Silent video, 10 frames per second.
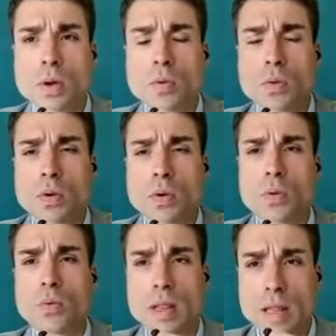will
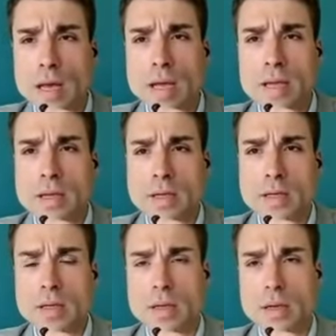rely
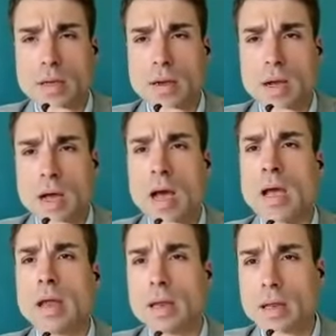
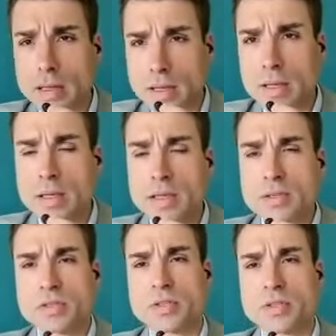highly,
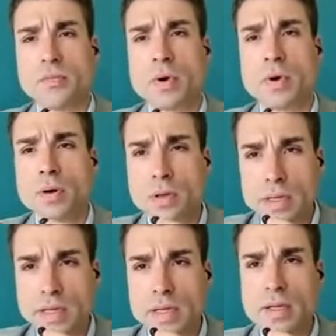
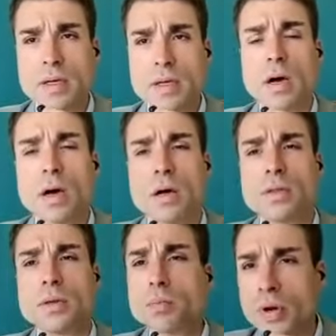severely
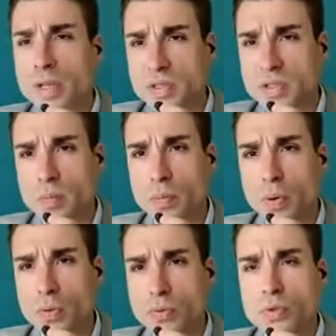on the
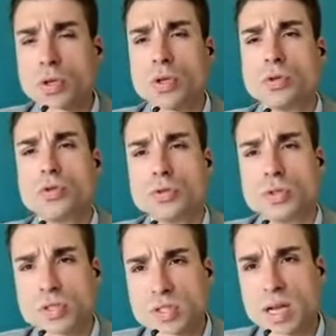principles
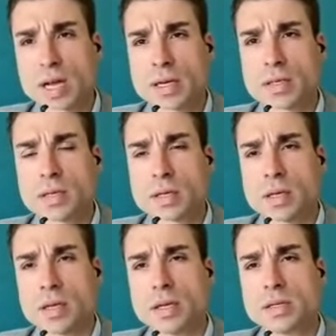to decide,
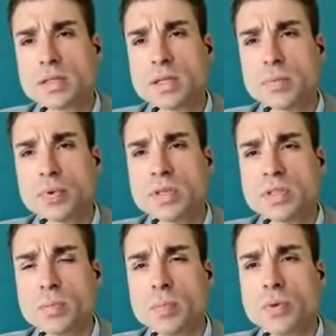because the
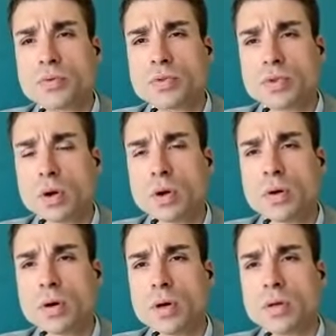principles
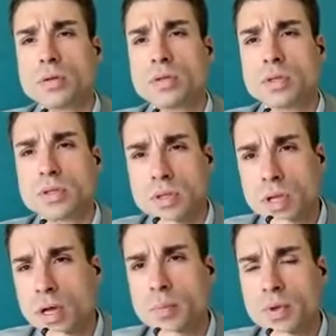are on the
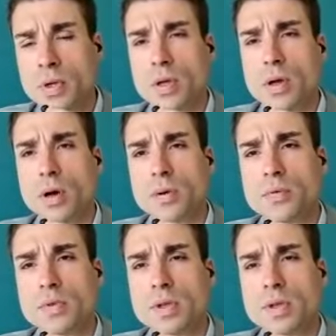top
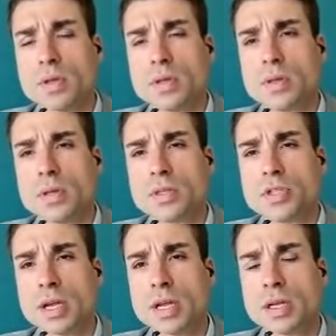of the
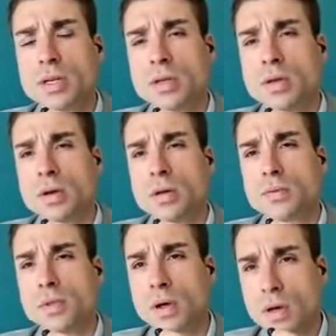chain
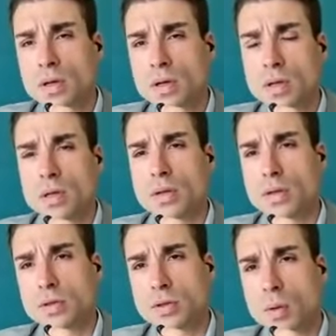of law,
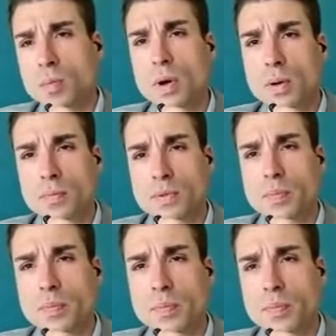the top of
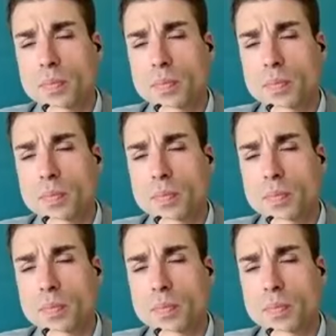the